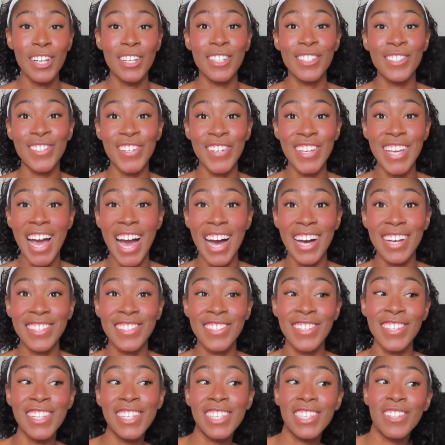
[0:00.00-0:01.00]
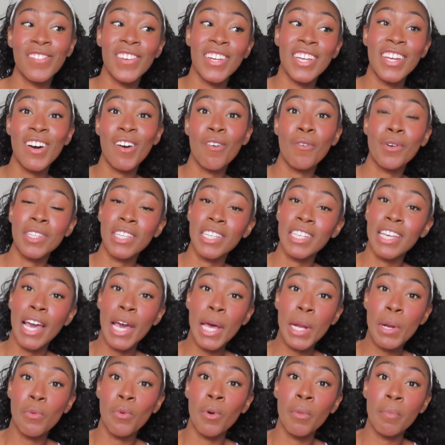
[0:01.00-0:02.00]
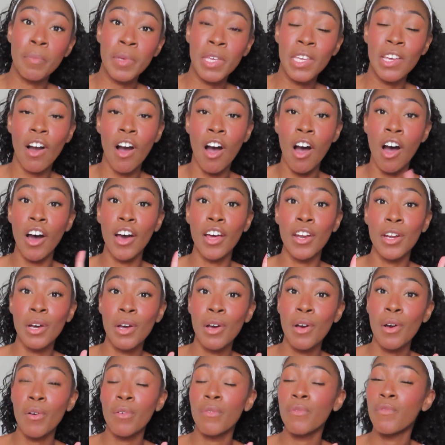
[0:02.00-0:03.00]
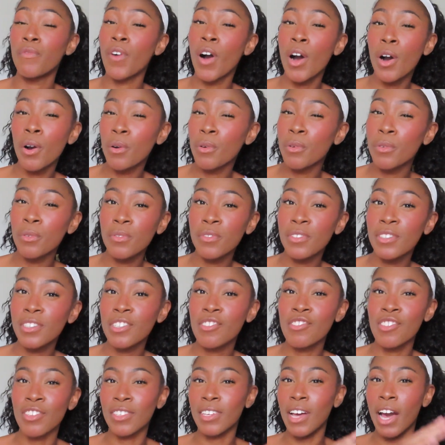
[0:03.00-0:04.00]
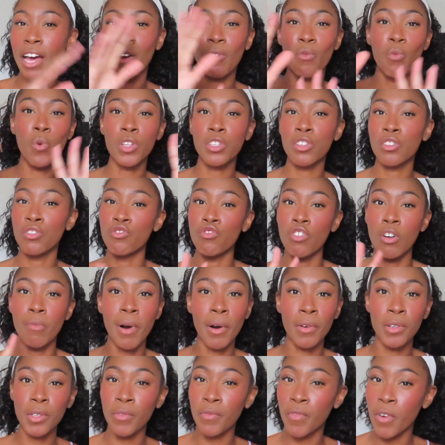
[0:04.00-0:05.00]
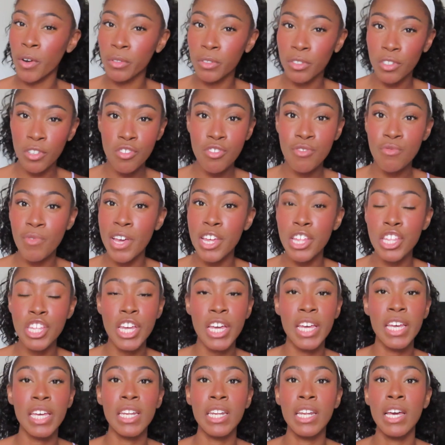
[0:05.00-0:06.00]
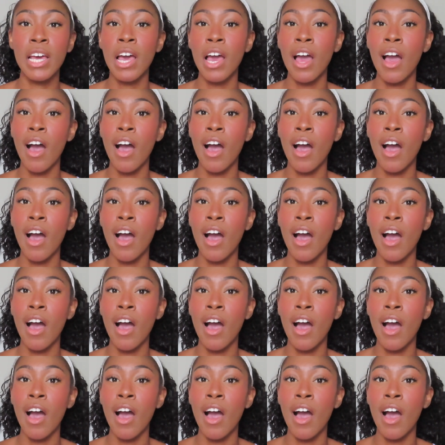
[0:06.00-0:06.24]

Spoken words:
So yeah, so this video once again will be on phones, just kind of what to do about the phone situation,